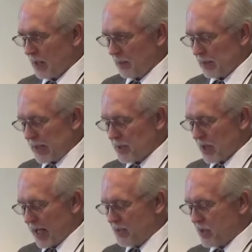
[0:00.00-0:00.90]
Plus,
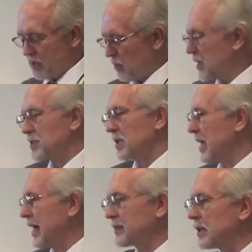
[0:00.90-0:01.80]
I just wasn't
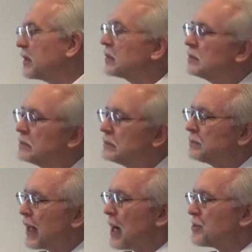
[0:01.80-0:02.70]
Catholic,
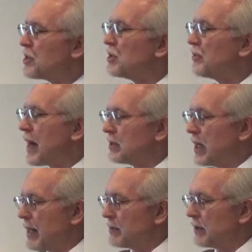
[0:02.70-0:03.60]
but I was a devout
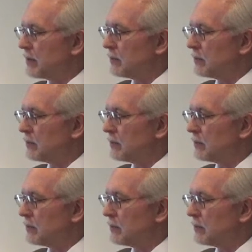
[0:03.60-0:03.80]
Catholic.